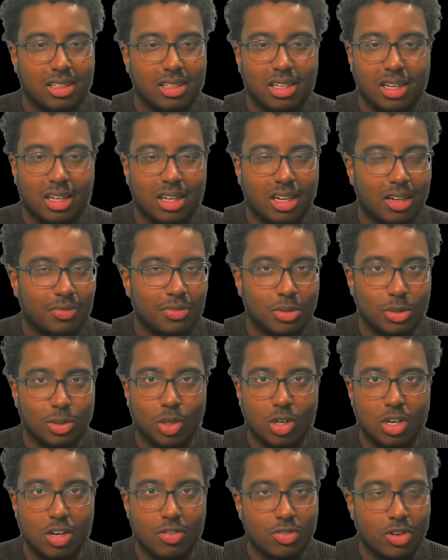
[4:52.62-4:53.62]
I feel
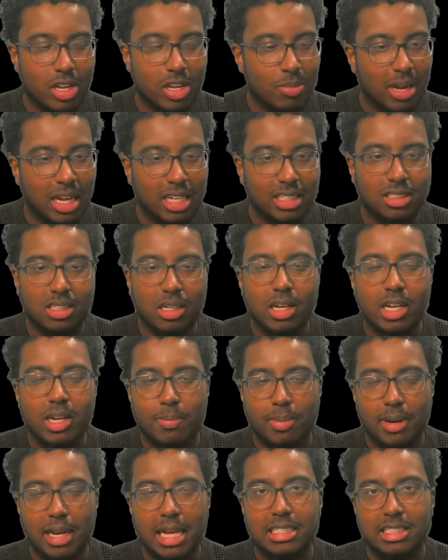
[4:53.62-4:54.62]
sorry for him. Like certain
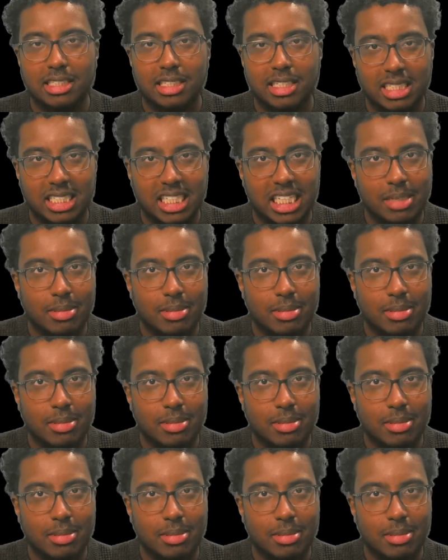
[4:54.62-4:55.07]
players in this team,